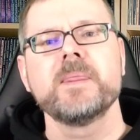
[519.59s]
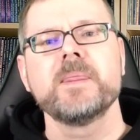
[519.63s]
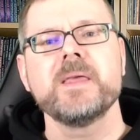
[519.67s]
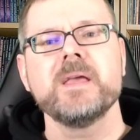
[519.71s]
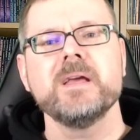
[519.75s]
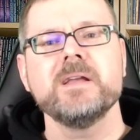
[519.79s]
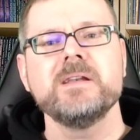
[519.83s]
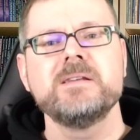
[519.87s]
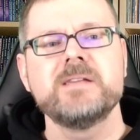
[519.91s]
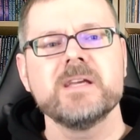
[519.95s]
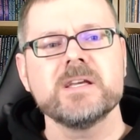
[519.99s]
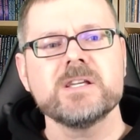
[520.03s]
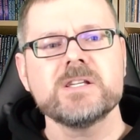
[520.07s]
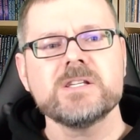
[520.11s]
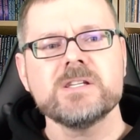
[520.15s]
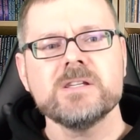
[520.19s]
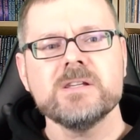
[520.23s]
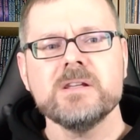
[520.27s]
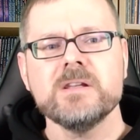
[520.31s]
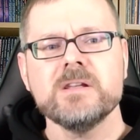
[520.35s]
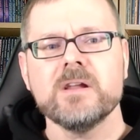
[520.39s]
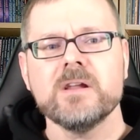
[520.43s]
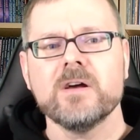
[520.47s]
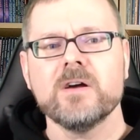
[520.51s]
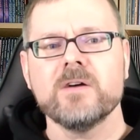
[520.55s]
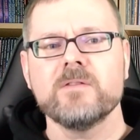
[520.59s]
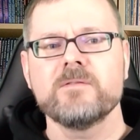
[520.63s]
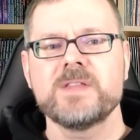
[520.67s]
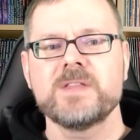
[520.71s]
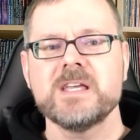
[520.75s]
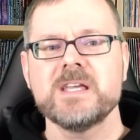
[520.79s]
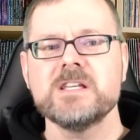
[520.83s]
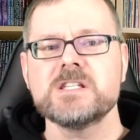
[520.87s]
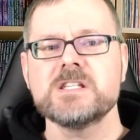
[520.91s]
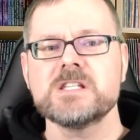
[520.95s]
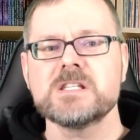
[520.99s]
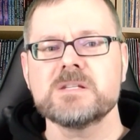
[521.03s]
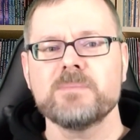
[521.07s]
the addition of
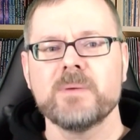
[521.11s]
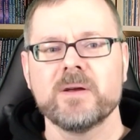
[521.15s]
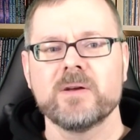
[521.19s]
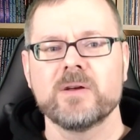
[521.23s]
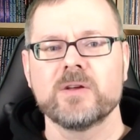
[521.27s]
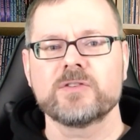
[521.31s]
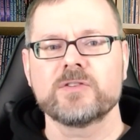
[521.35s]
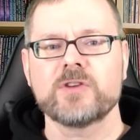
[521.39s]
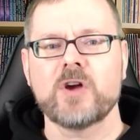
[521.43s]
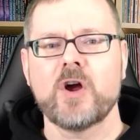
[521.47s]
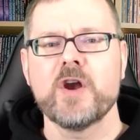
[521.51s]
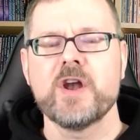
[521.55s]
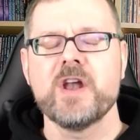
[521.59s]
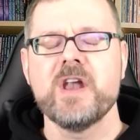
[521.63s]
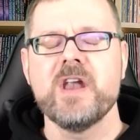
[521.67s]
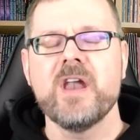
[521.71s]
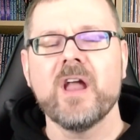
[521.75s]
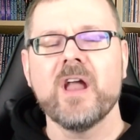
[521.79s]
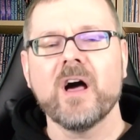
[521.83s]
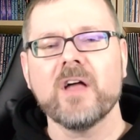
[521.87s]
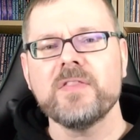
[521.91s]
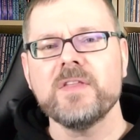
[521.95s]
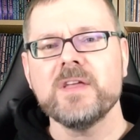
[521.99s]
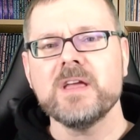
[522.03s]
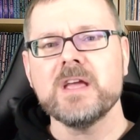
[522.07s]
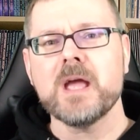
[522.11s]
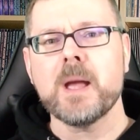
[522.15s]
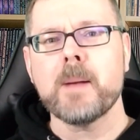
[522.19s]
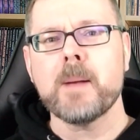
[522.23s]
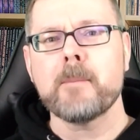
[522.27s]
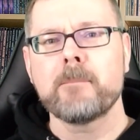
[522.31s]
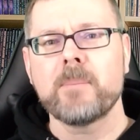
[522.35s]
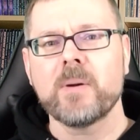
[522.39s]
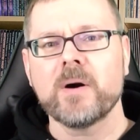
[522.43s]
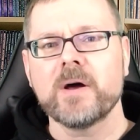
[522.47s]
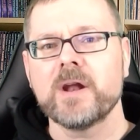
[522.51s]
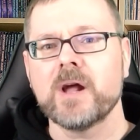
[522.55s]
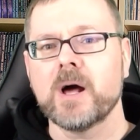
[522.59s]
these spells are nothing
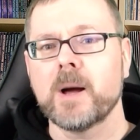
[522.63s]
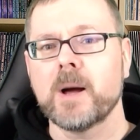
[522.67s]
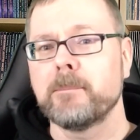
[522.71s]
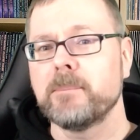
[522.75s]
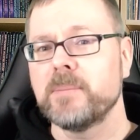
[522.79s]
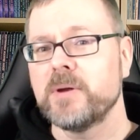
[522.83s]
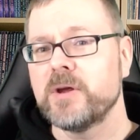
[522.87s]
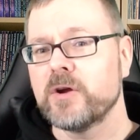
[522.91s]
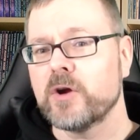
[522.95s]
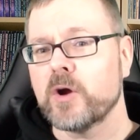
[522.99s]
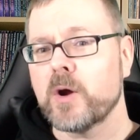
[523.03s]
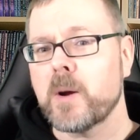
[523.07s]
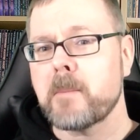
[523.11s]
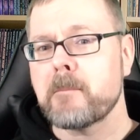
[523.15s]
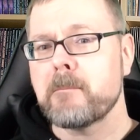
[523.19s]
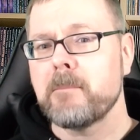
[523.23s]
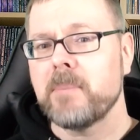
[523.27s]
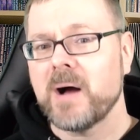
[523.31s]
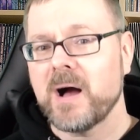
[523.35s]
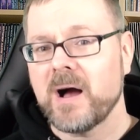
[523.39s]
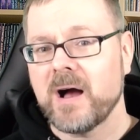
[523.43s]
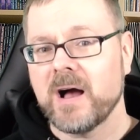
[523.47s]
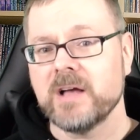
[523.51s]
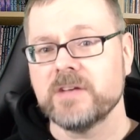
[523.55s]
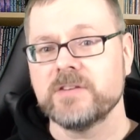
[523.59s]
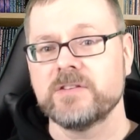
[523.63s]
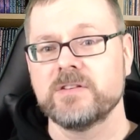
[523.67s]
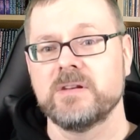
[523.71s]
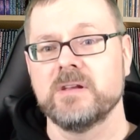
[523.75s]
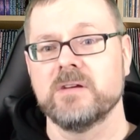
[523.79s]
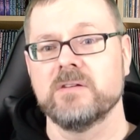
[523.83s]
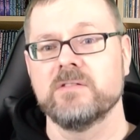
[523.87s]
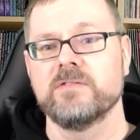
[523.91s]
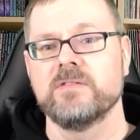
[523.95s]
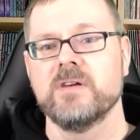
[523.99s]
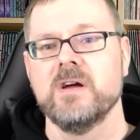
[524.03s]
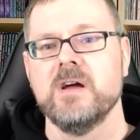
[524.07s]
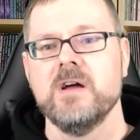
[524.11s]
but a pure
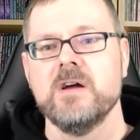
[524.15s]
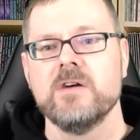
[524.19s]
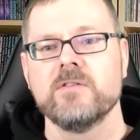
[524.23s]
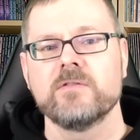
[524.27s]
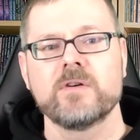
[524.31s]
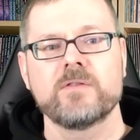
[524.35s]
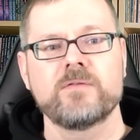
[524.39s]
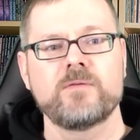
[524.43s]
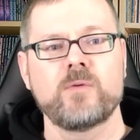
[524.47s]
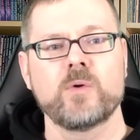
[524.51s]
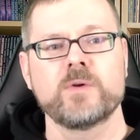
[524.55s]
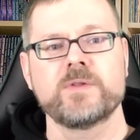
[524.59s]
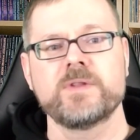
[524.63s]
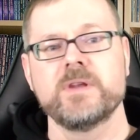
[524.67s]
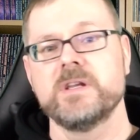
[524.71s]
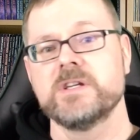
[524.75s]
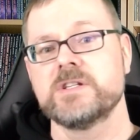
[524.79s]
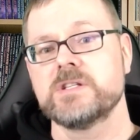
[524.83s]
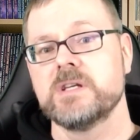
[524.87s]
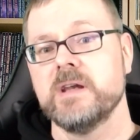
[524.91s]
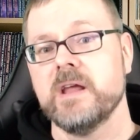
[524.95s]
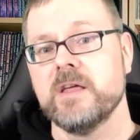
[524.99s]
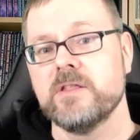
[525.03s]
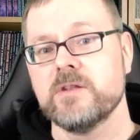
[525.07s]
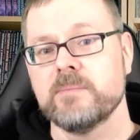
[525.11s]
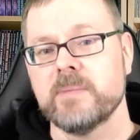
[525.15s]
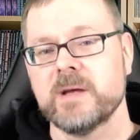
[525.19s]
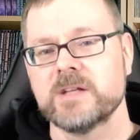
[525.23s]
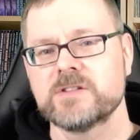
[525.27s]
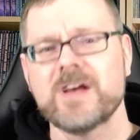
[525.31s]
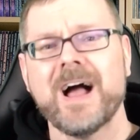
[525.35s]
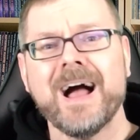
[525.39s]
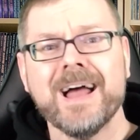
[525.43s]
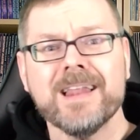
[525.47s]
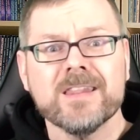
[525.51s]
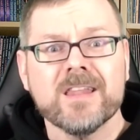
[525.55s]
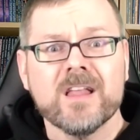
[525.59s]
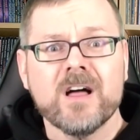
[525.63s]
positive for 4th edition
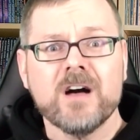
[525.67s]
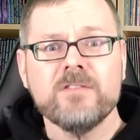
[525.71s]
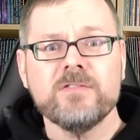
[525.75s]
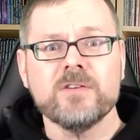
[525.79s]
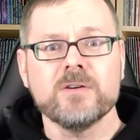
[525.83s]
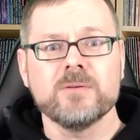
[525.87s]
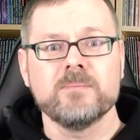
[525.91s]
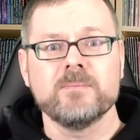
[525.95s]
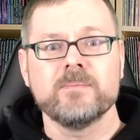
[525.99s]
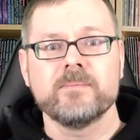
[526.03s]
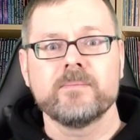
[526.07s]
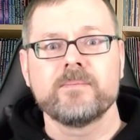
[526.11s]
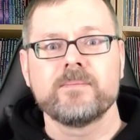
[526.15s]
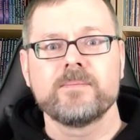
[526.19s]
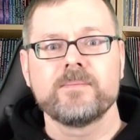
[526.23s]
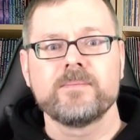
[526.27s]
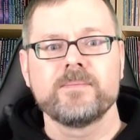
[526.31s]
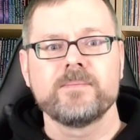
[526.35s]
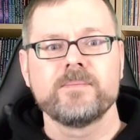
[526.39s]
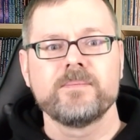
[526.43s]
Nethermancer. I love them!